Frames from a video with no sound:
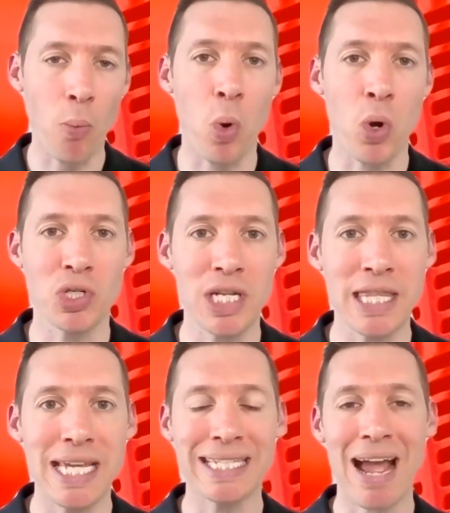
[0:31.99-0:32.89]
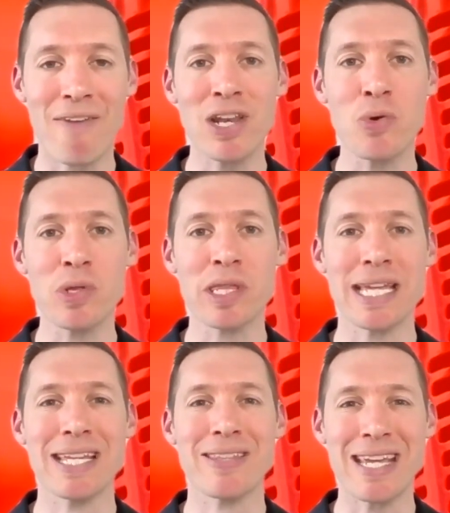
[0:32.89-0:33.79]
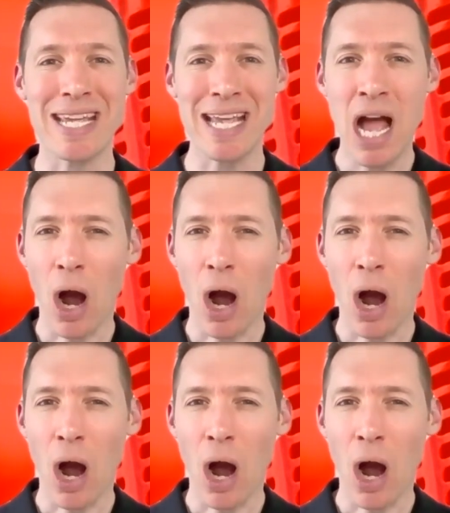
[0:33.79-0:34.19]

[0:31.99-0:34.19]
watching this, have a little think and think,